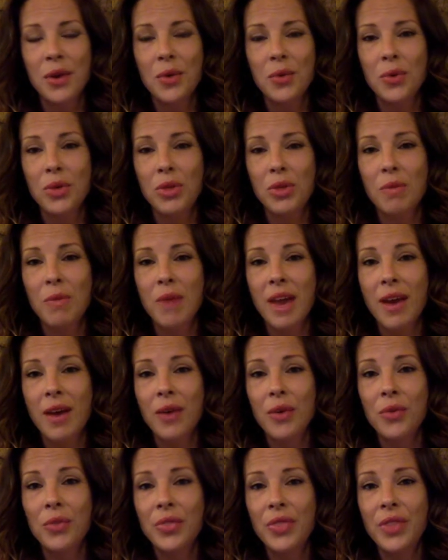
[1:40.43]
with my
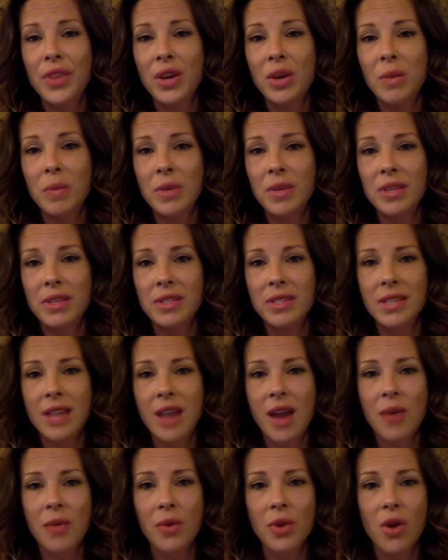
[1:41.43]
own therapist,
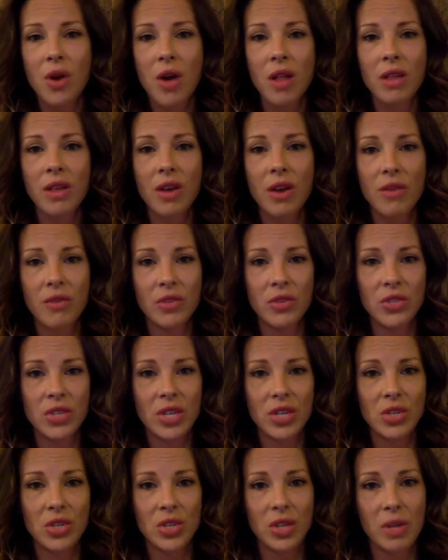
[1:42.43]
I recall a
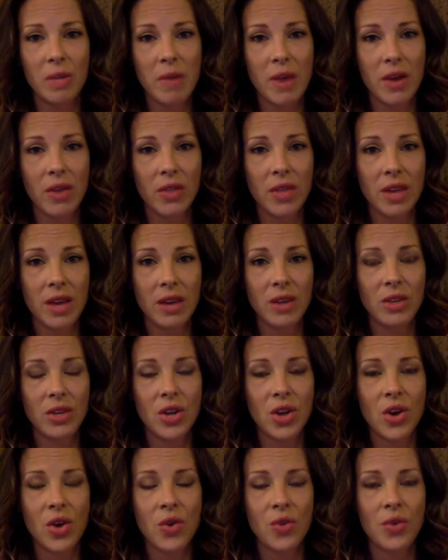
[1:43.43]
conversation about the
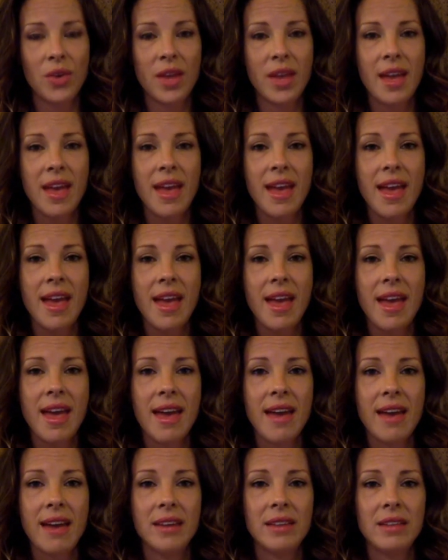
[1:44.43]
unknown
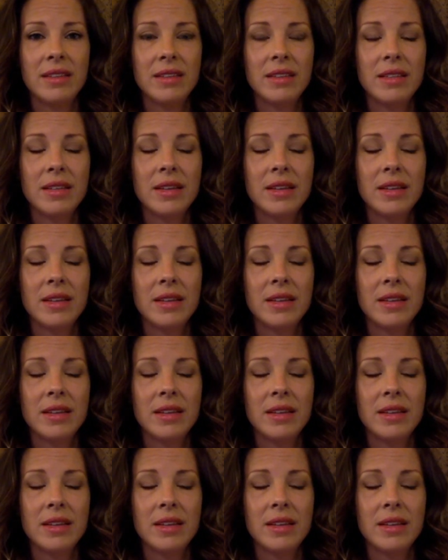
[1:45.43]
and